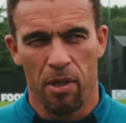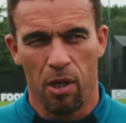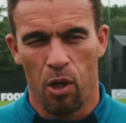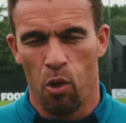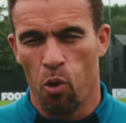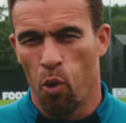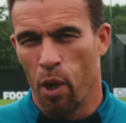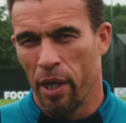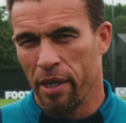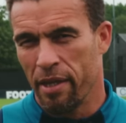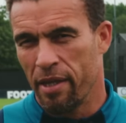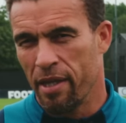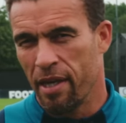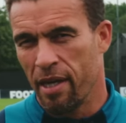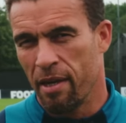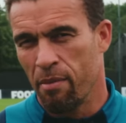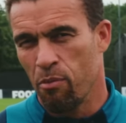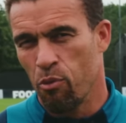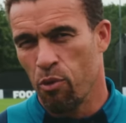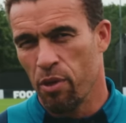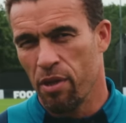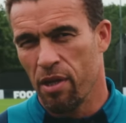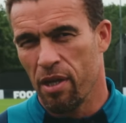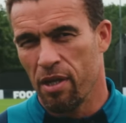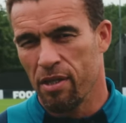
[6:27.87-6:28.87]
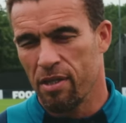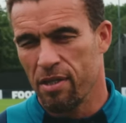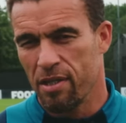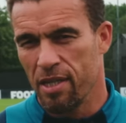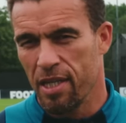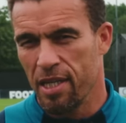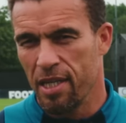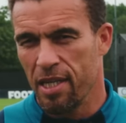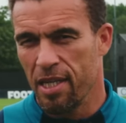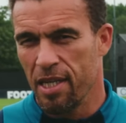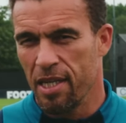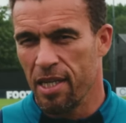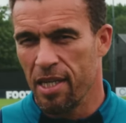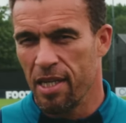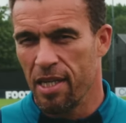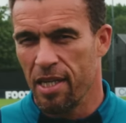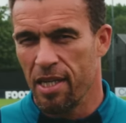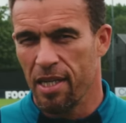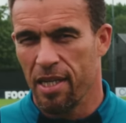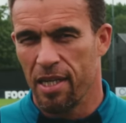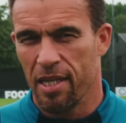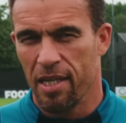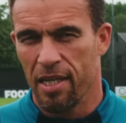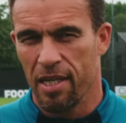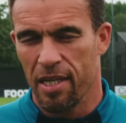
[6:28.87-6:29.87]
a quiet time without
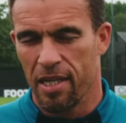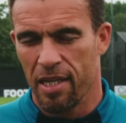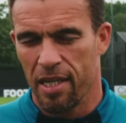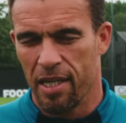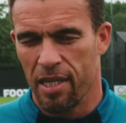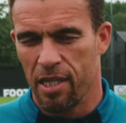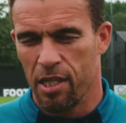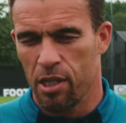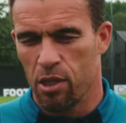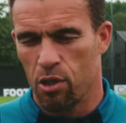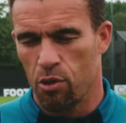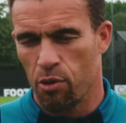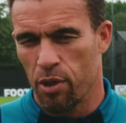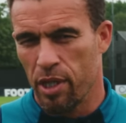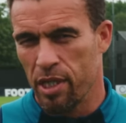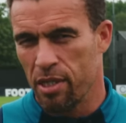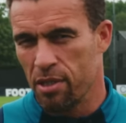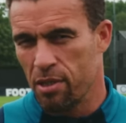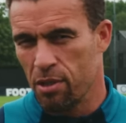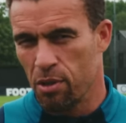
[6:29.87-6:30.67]
any stress,